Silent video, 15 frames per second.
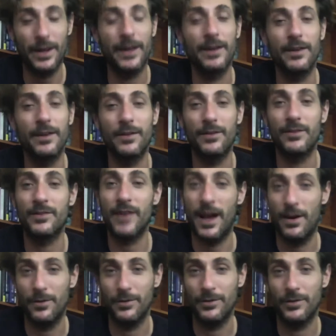and it
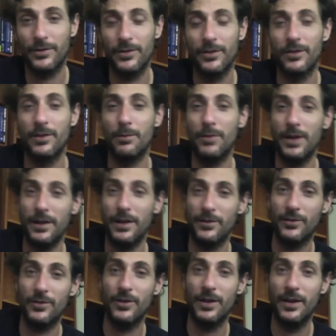sounds the
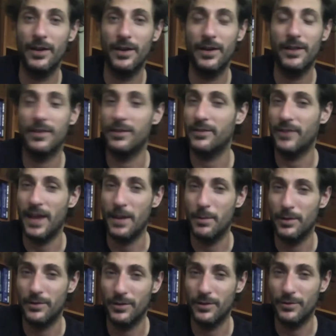pitch the same
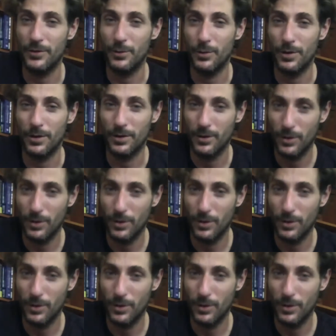as if you were